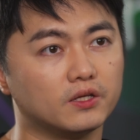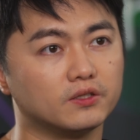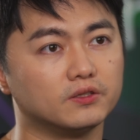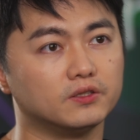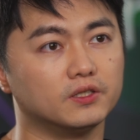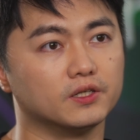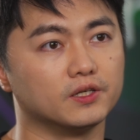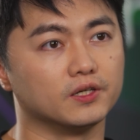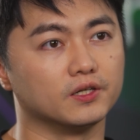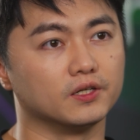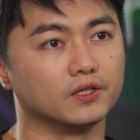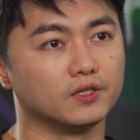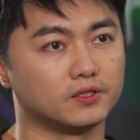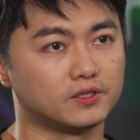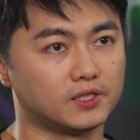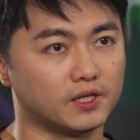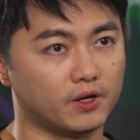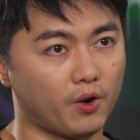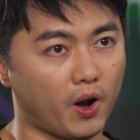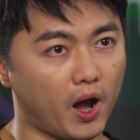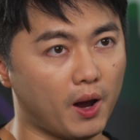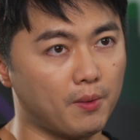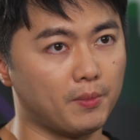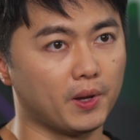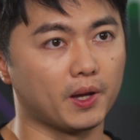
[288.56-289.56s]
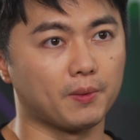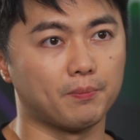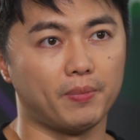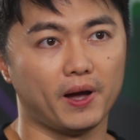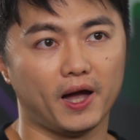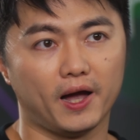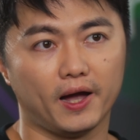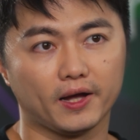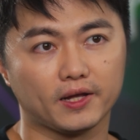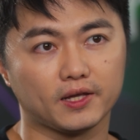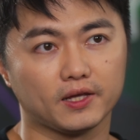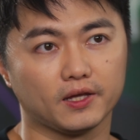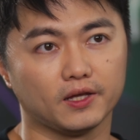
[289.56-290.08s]
The ceramic
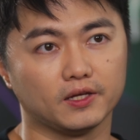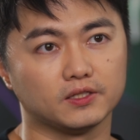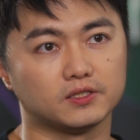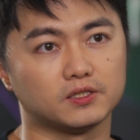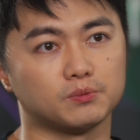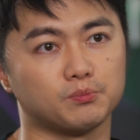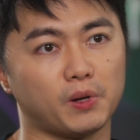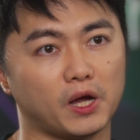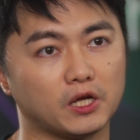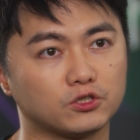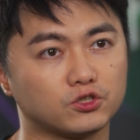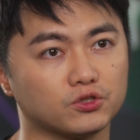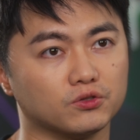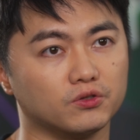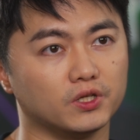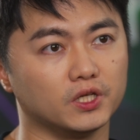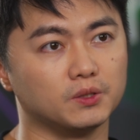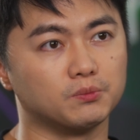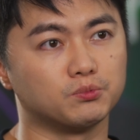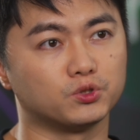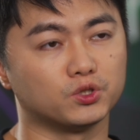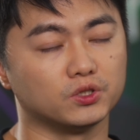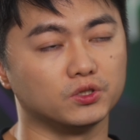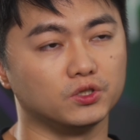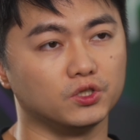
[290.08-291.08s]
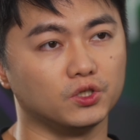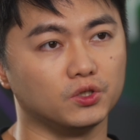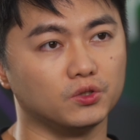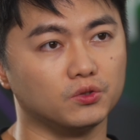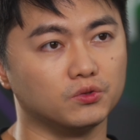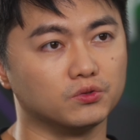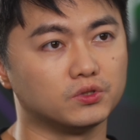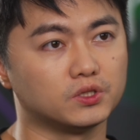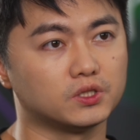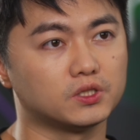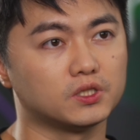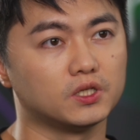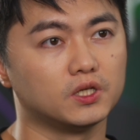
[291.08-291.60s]
bag is specially
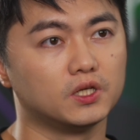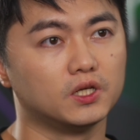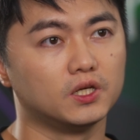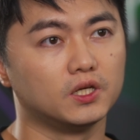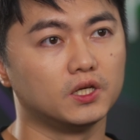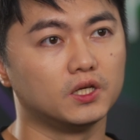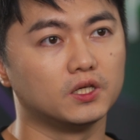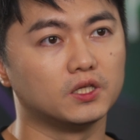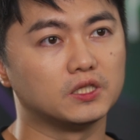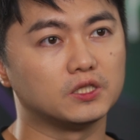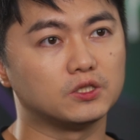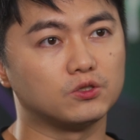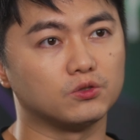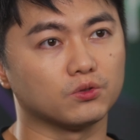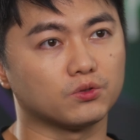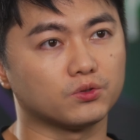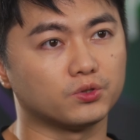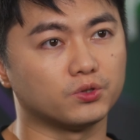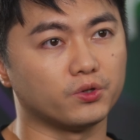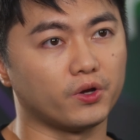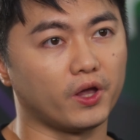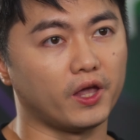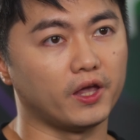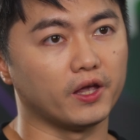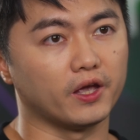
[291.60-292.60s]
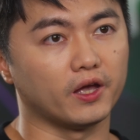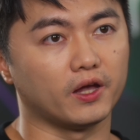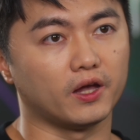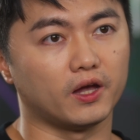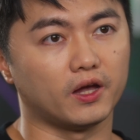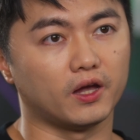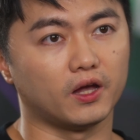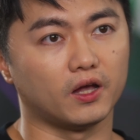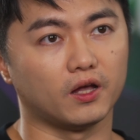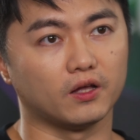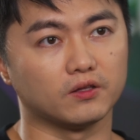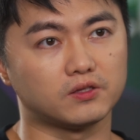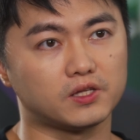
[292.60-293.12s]
produced to create
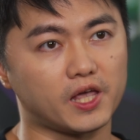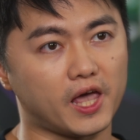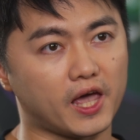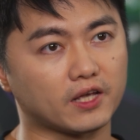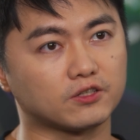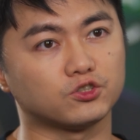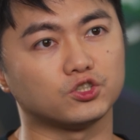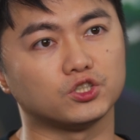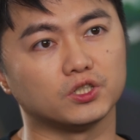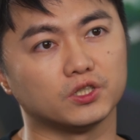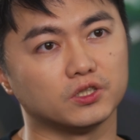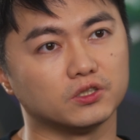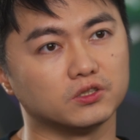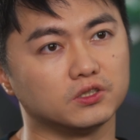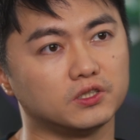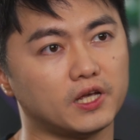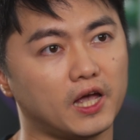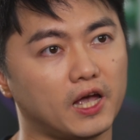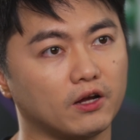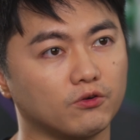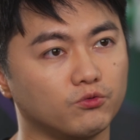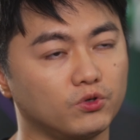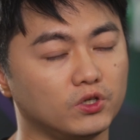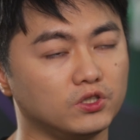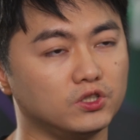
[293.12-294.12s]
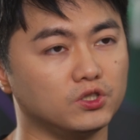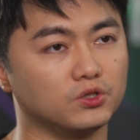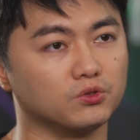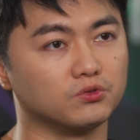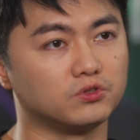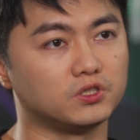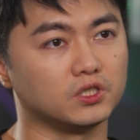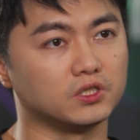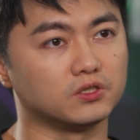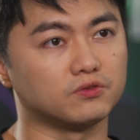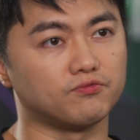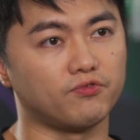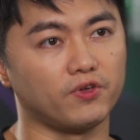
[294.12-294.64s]
a texture that
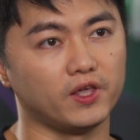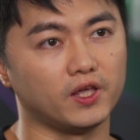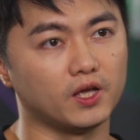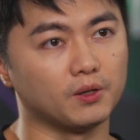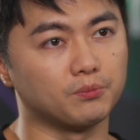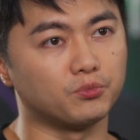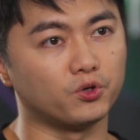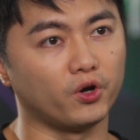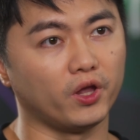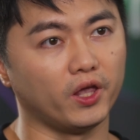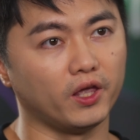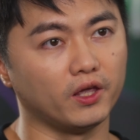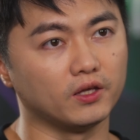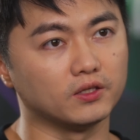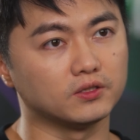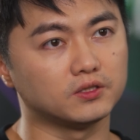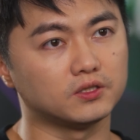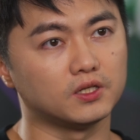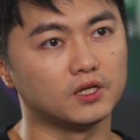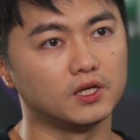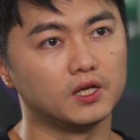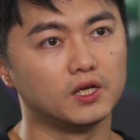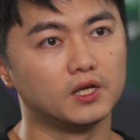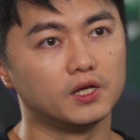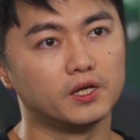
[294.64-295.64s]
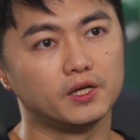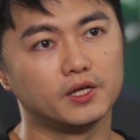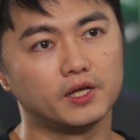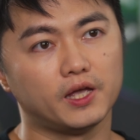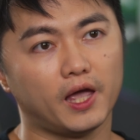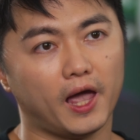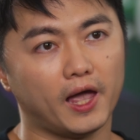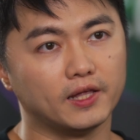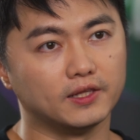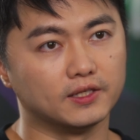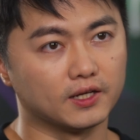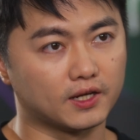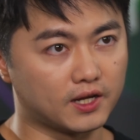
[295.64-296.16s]
reduces fingerprints,
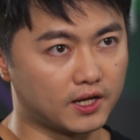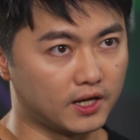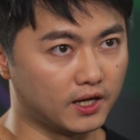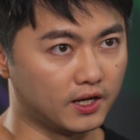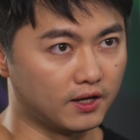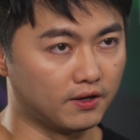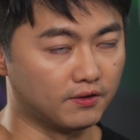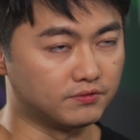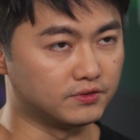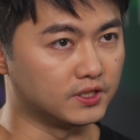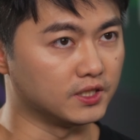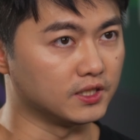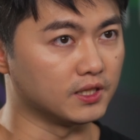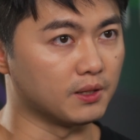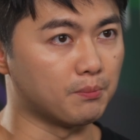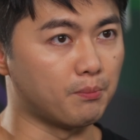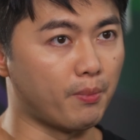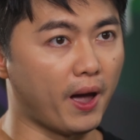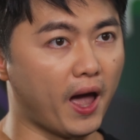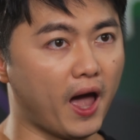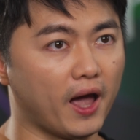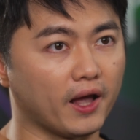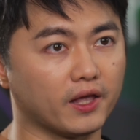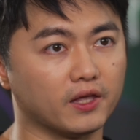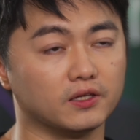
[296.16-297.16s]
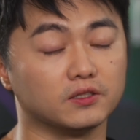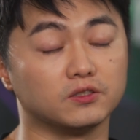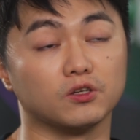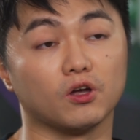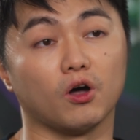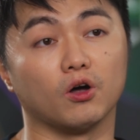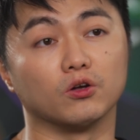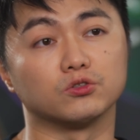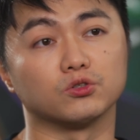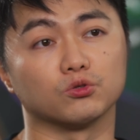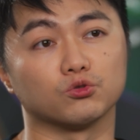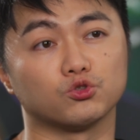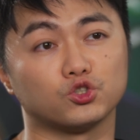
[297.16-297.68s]
and the curves in the bag is
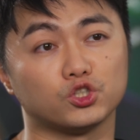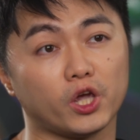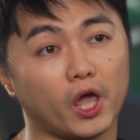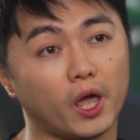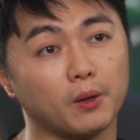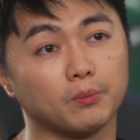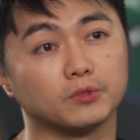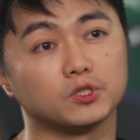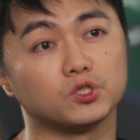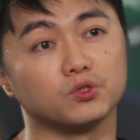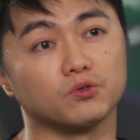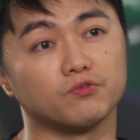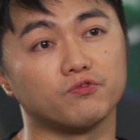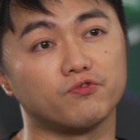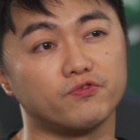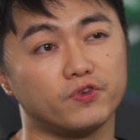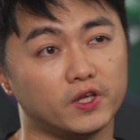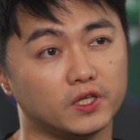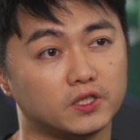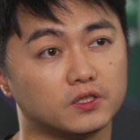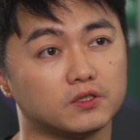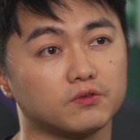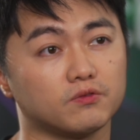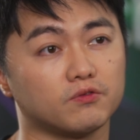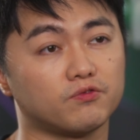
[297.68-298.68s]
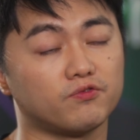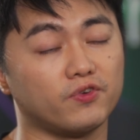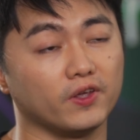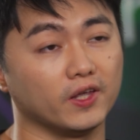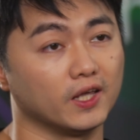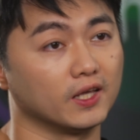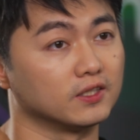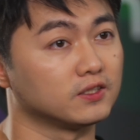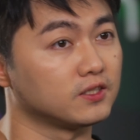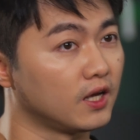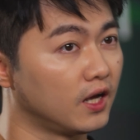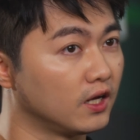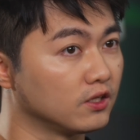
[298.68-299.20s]
also shaped to fit
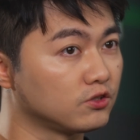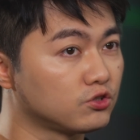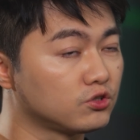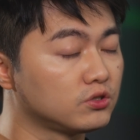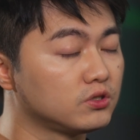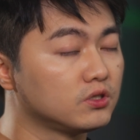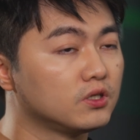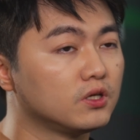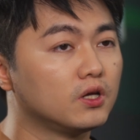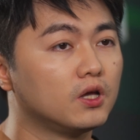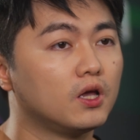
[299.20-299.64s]
finger touch.